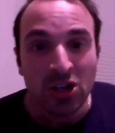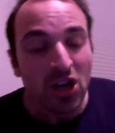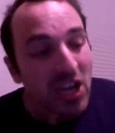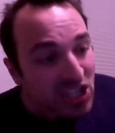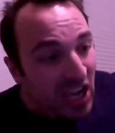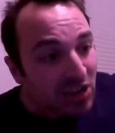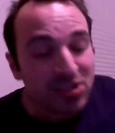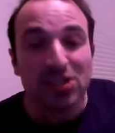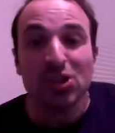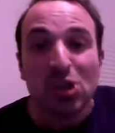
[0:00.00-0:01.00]
Josh
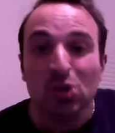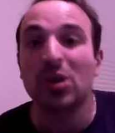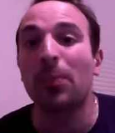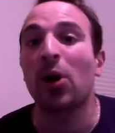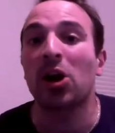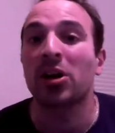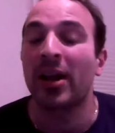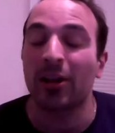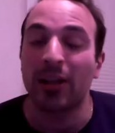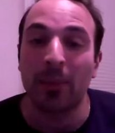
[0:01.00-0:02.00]
Anderson, just shoot the puck on
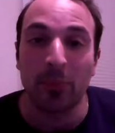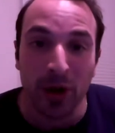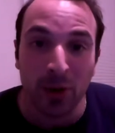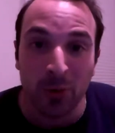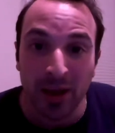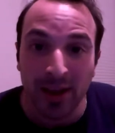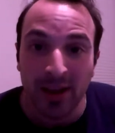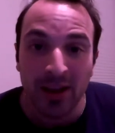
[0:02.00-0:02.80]
net on that breakaway.